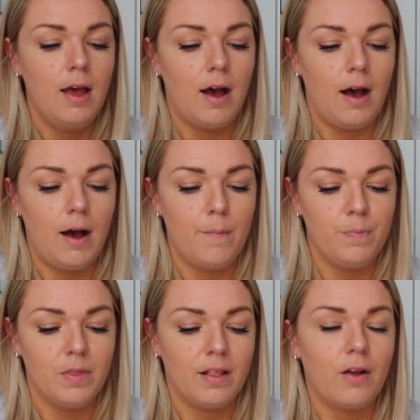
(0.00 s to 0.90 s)

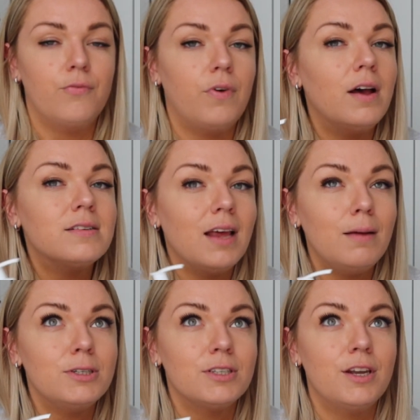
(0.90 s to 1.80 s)
Now firstly, I'm
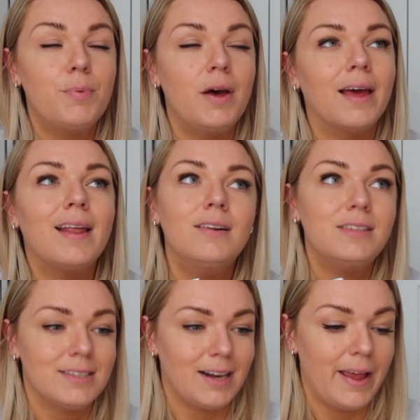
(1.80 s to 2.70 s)
just going to put like a little
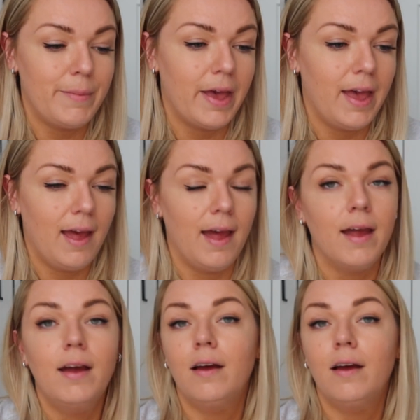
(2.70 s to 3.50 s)
disclaimer here.